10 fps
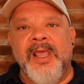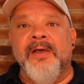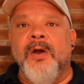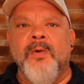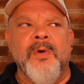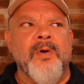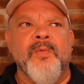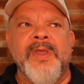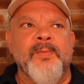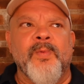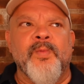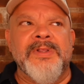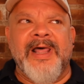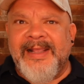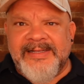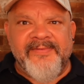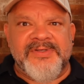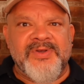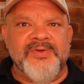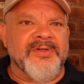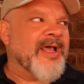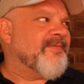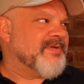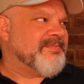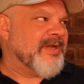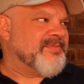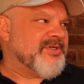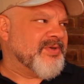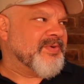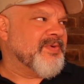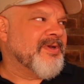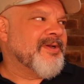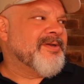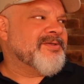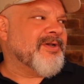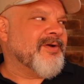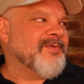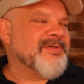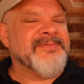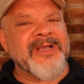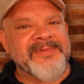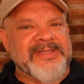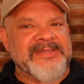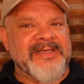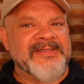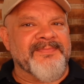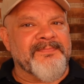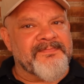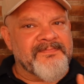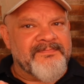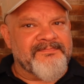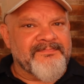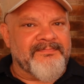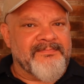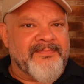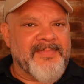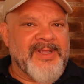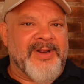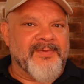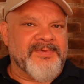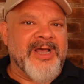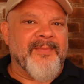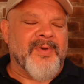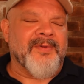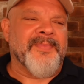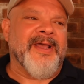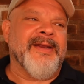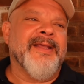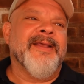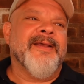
Eh, oh, oh, we would like to have a social life sometime too. So sometimes these things you know, double, but